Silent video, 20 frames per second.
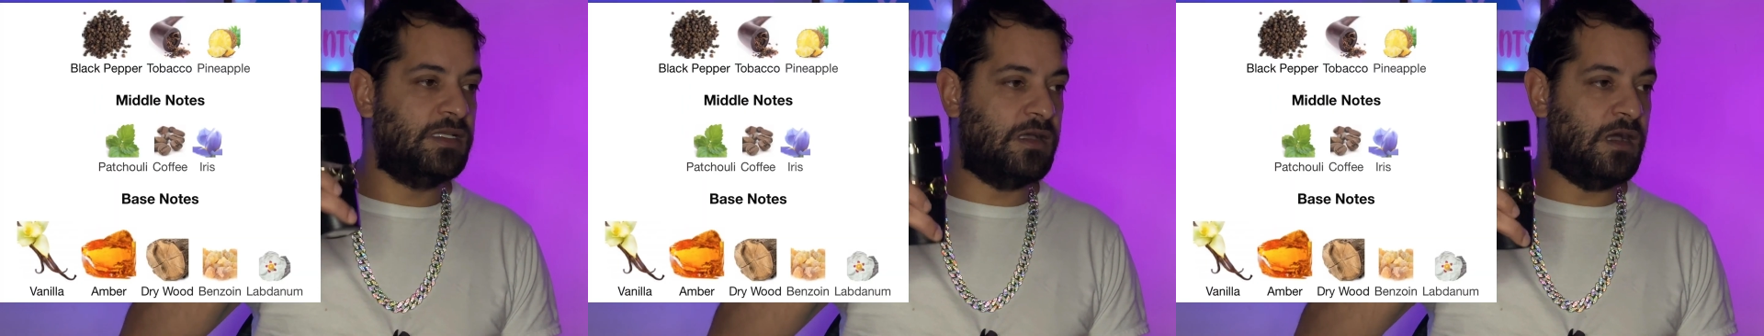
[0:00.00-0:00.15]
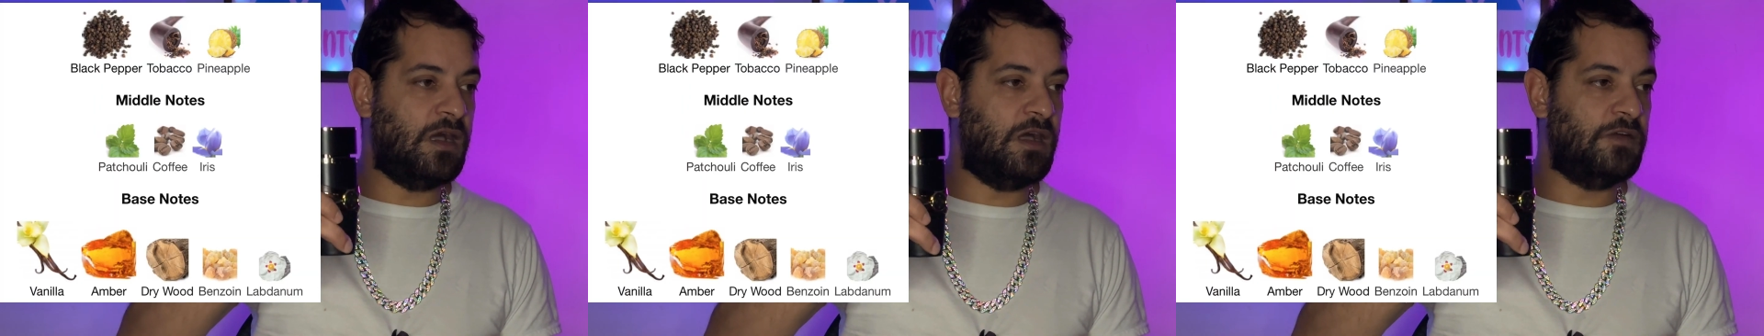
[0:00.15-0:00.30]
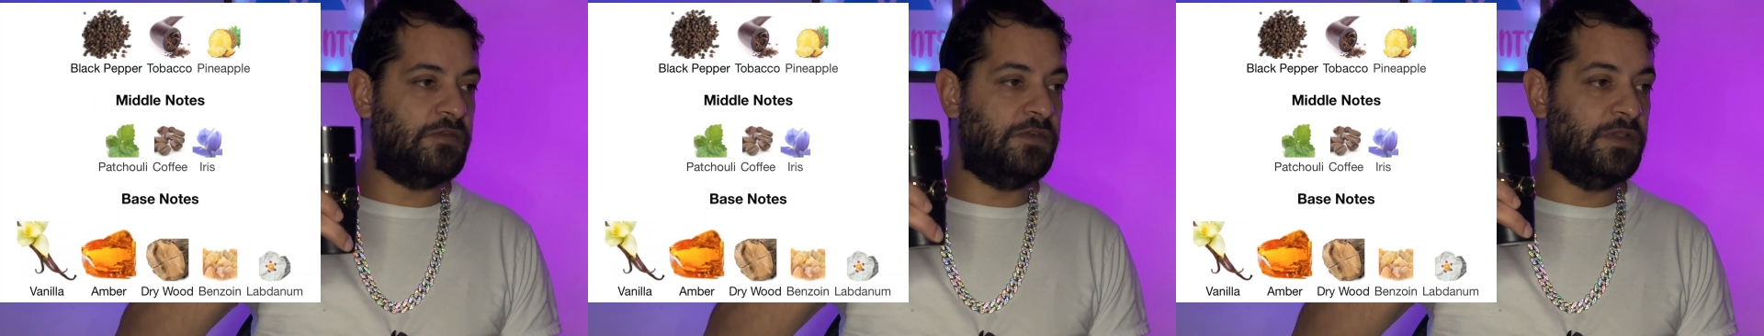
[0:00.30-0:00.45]

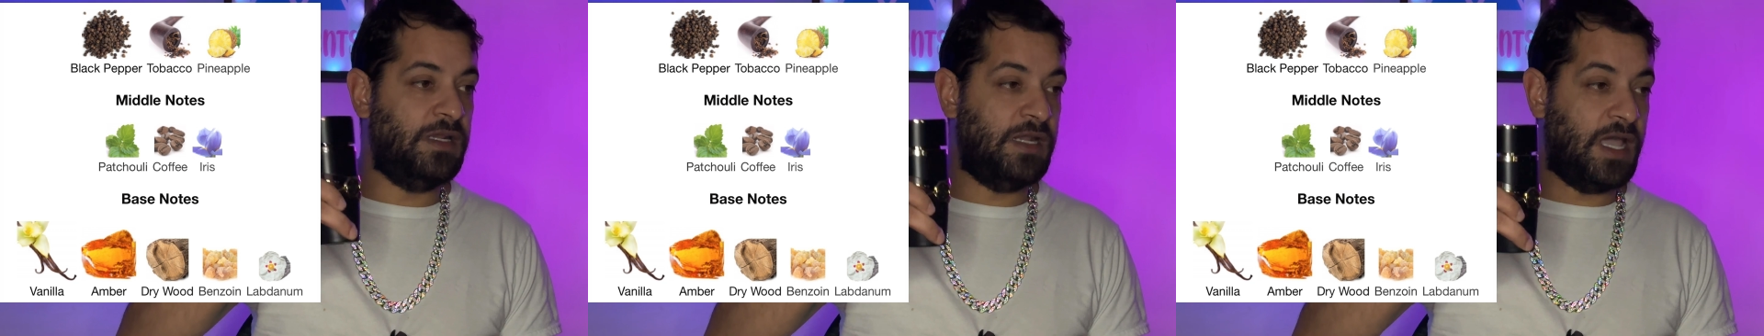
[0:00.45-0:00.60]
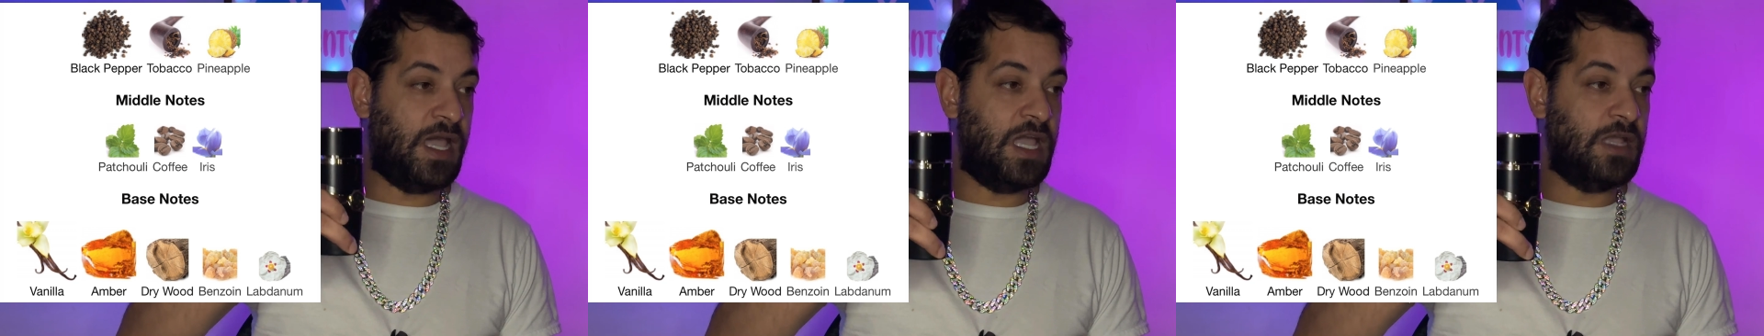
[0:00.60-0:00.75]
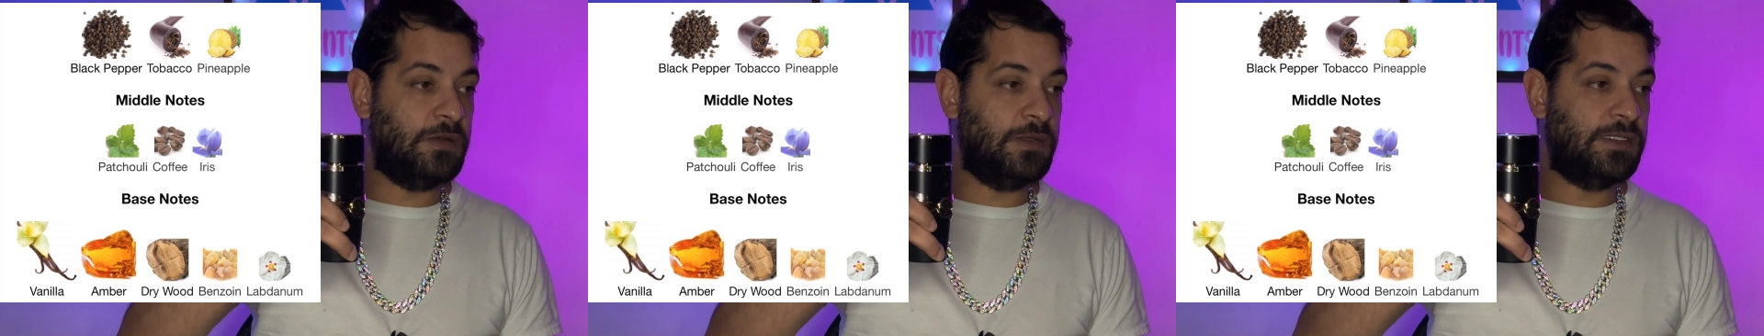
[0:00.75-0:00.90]
coffee, and
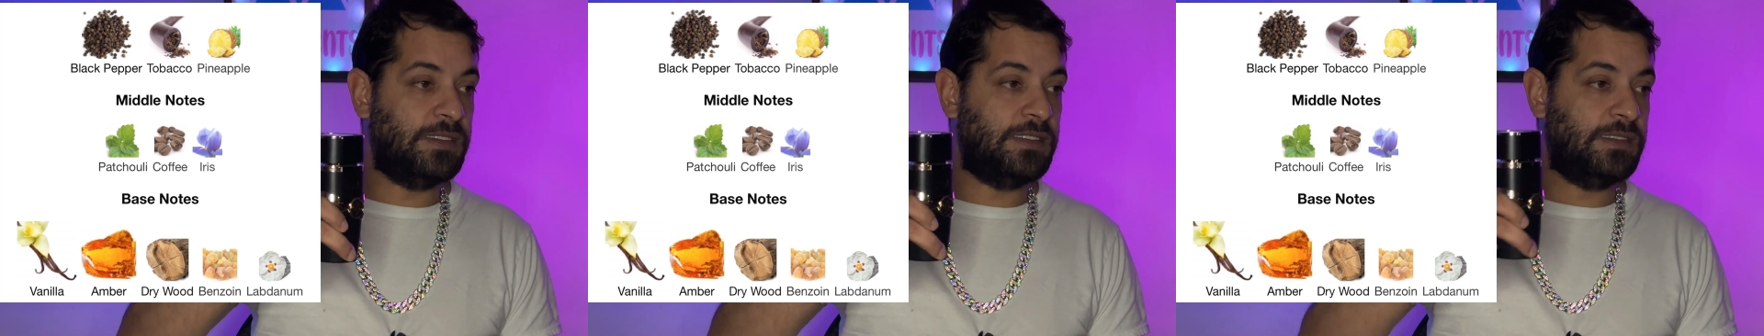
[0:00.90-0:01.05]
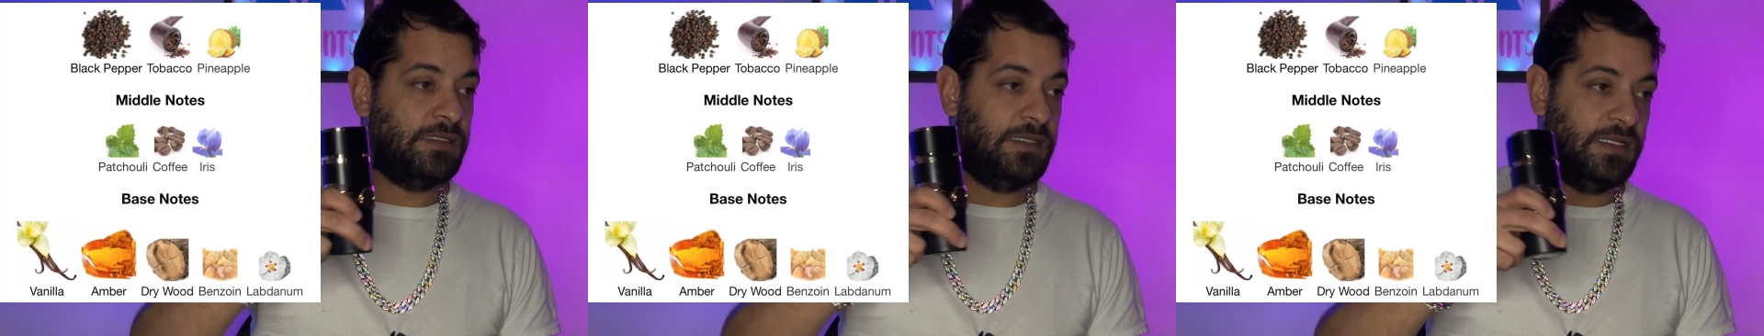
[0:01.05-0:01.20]
iris.